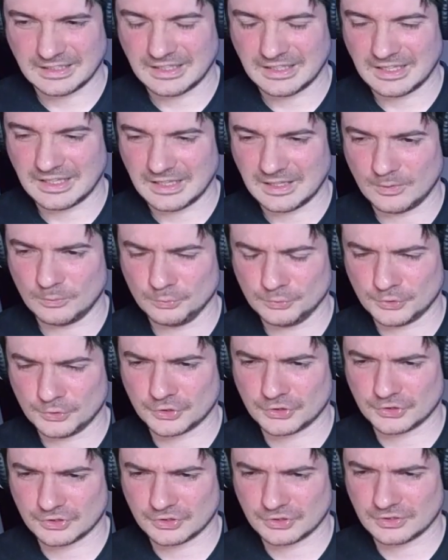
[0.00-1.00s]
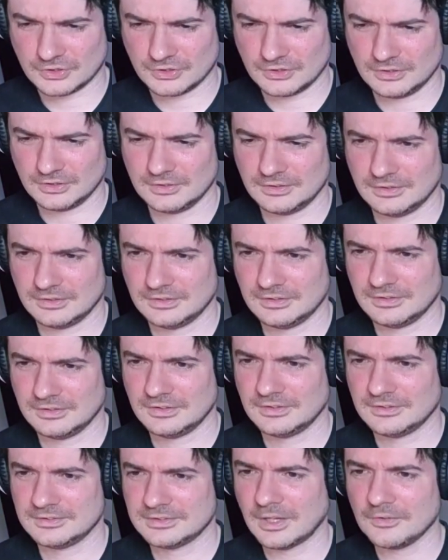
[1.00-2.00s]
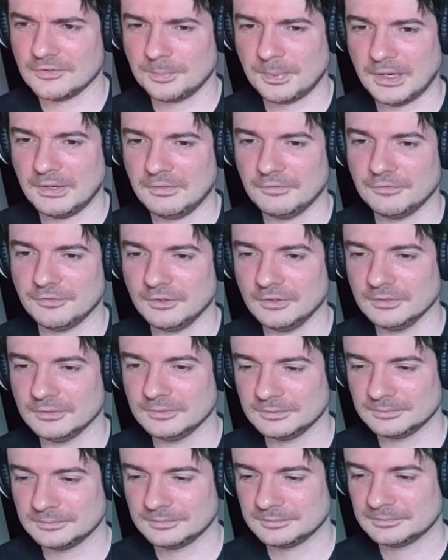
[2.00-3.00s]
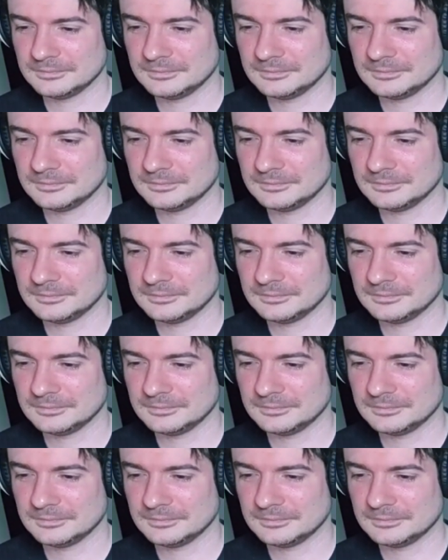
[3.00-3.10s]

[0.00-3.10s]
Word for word: actually see the look of her scar on this photo.